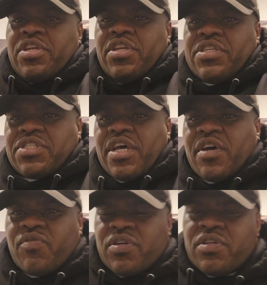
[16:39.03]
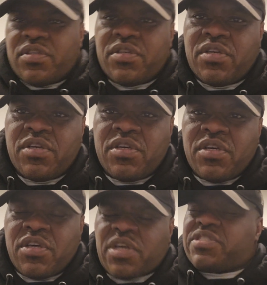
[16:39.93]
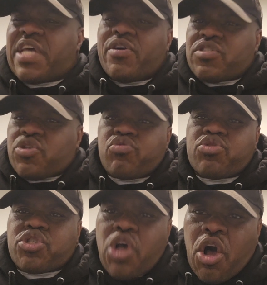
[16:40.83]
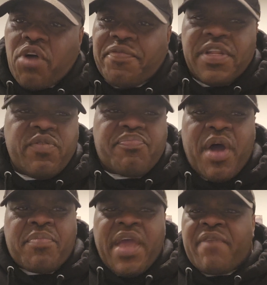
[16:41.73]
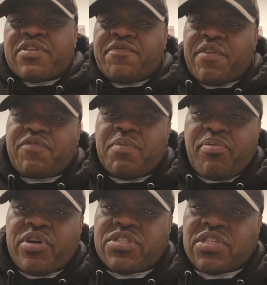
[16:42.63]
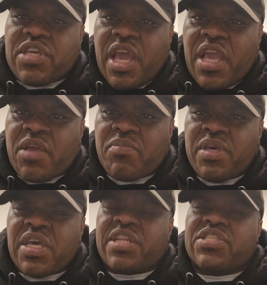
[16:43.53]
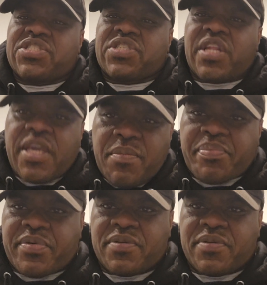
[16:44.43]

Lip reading: in this era because they are too soft, and he would probably average 50 points a game in his sleep.